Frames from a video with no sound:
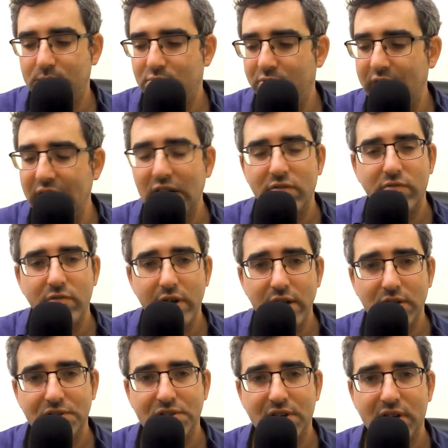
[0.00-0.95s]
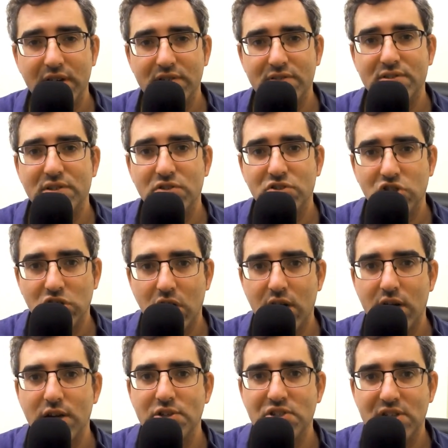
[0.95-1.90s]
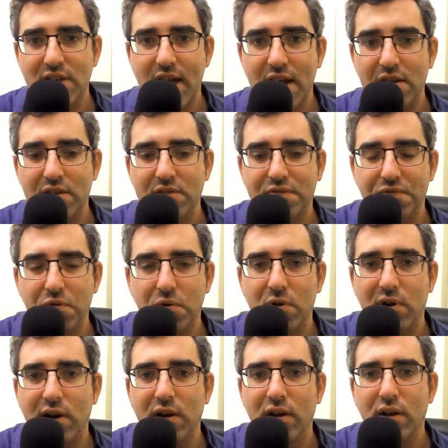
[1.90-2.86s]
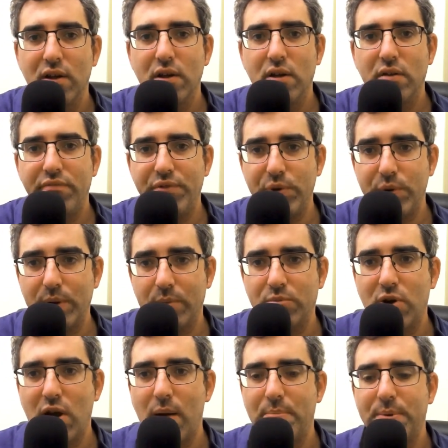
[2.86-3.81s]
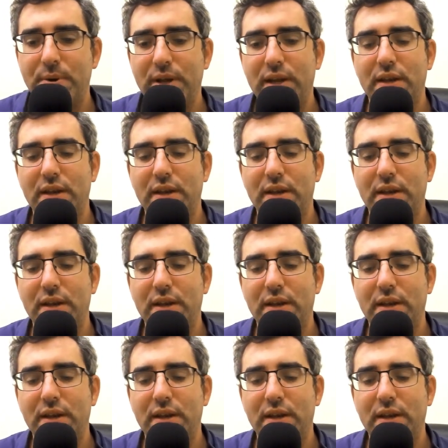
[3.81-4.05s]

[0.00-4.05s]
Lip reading: realtors to charge tenants for viewing property.